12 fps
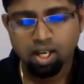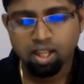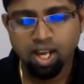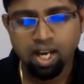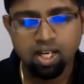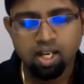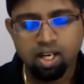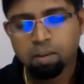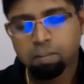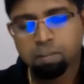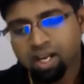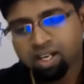right,
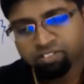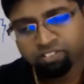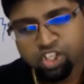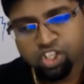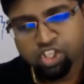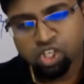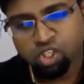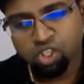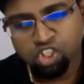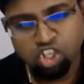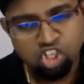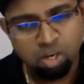mitral
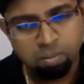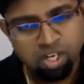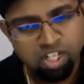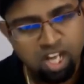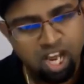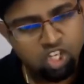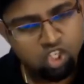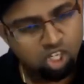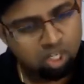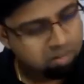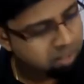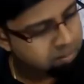stenosis is a
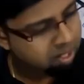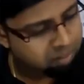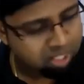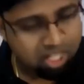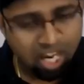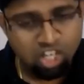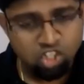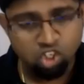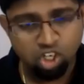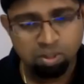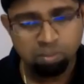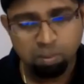mid-diastolic murmur,
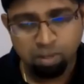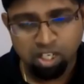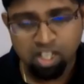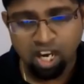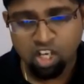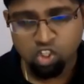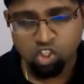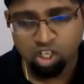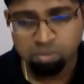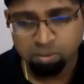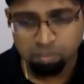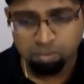mid-diastolic murmur, mid-diastolic
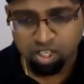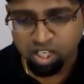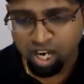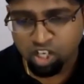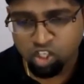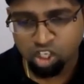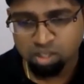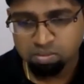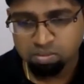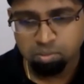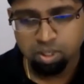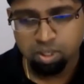murmur, mid-diastolic
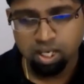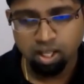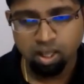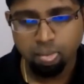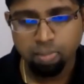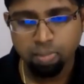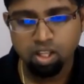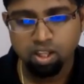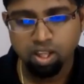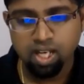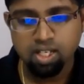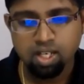murmur.
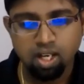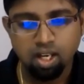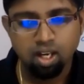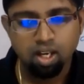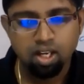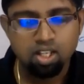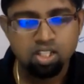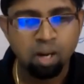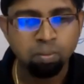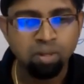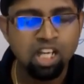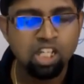Right,
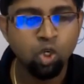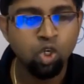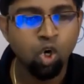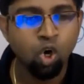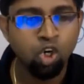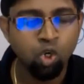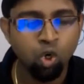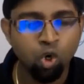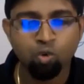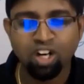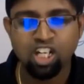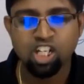sometimes you don't know
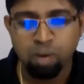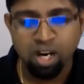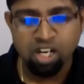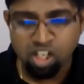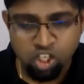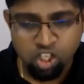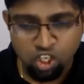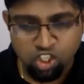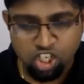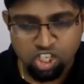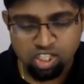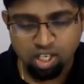what is mitral
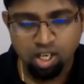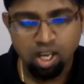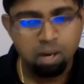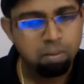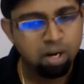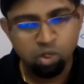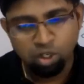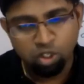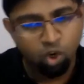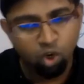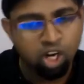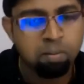stenosis, but you will
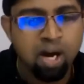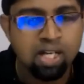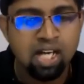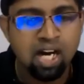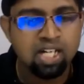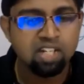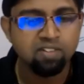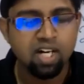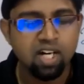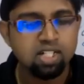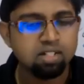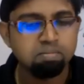go and mark the answer
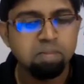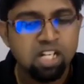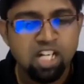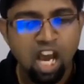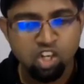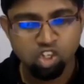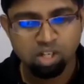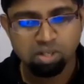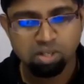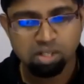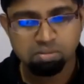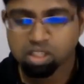what mid-diastolic murmur.